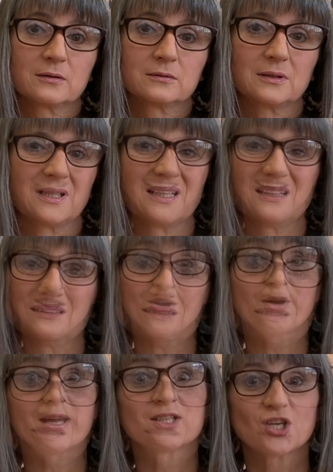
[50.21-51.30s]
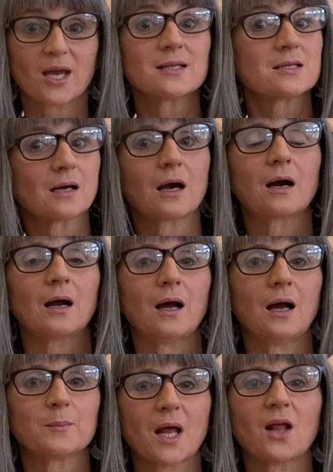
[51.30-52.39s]
Yeah. Okay, chances are
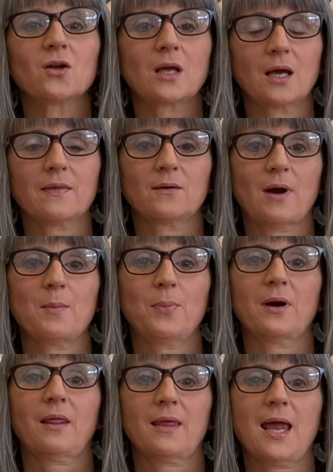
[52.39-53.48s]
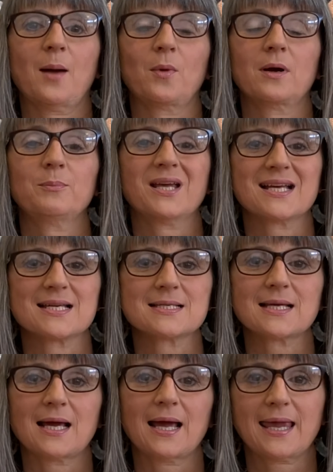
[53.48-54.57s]
I'm not looking at the right part of the camera because
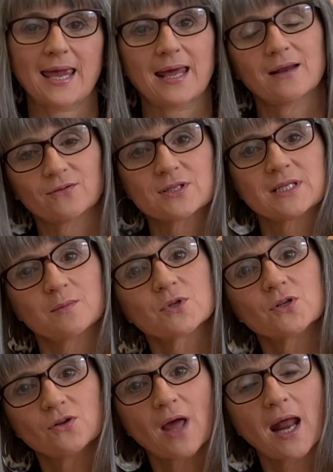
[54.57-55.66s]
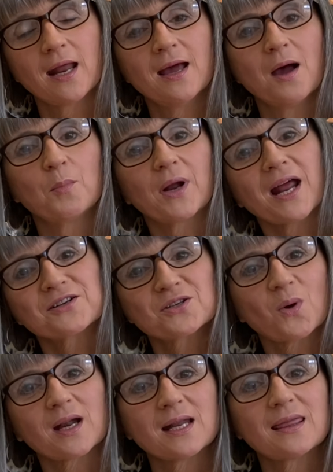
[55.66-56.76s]
I can't ever seem to do that. But I just
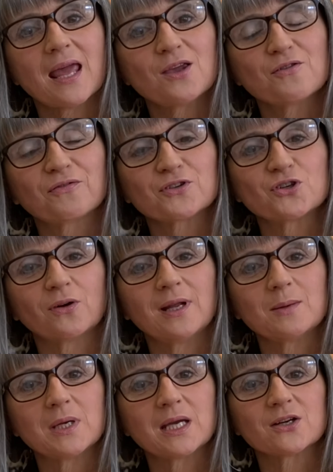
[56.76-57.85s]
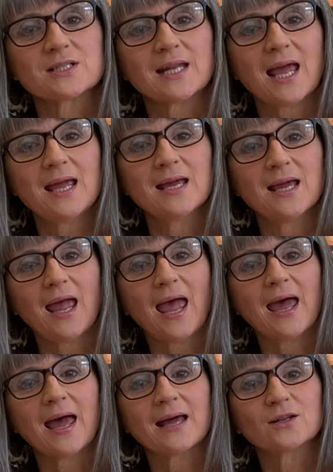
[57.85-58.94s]
wanted to thank you for joining me here today
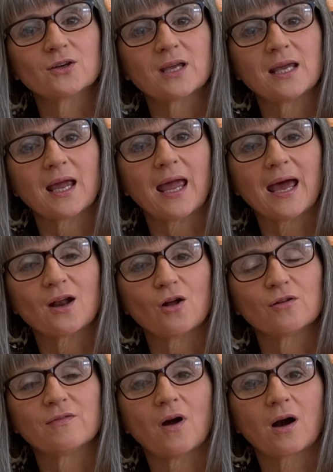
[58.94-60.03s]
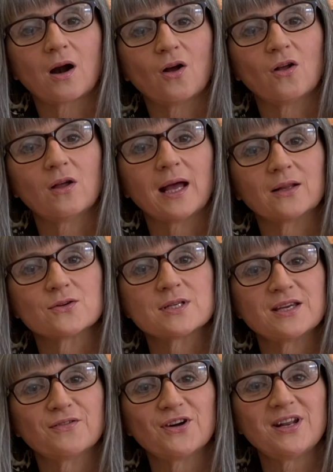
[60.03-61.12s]
at looking at all of our All Hallows
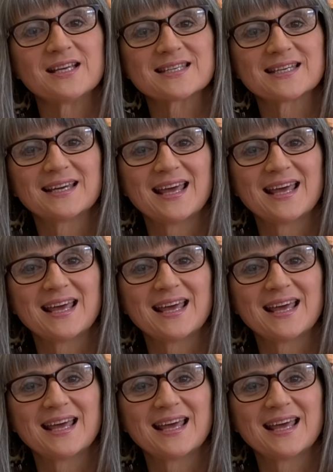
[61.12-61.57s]
Eve goodies.